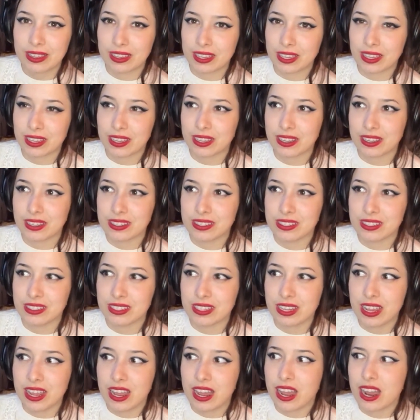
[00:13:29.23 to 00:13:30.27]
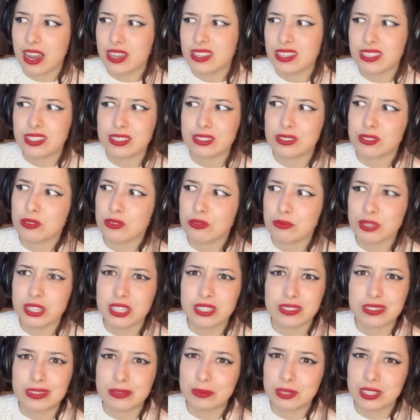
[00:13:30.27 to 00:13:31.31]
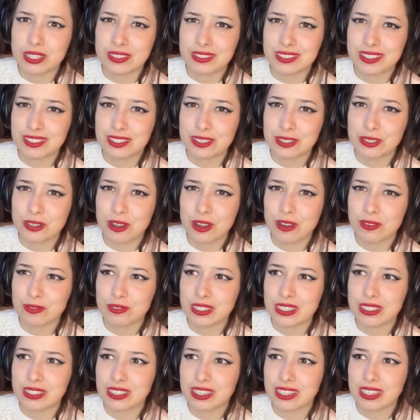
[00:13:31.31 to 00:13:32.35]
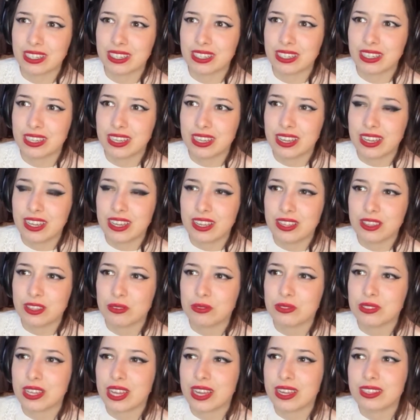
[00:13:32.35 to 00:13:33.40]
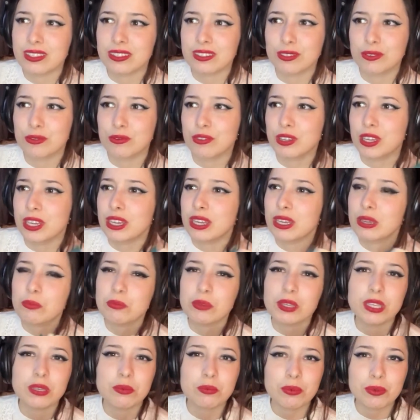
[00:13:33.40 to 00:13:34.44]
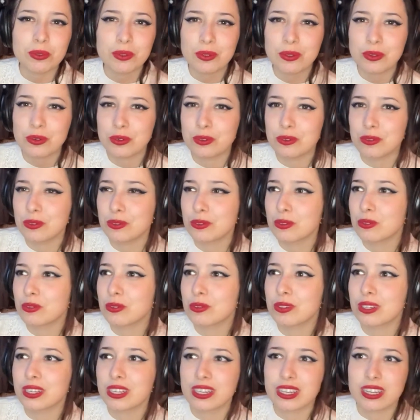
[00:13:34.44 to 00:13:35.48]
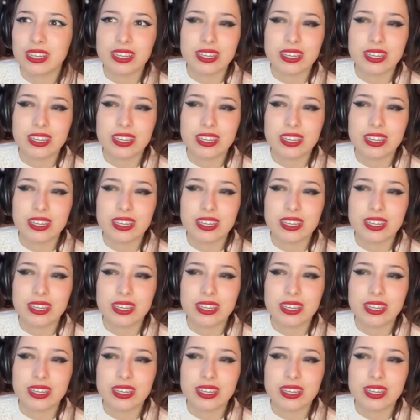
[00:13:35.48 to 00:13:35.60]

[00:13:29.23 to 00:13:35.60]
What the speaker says: And I think that's so amazing, because there's often like those kinds of people who,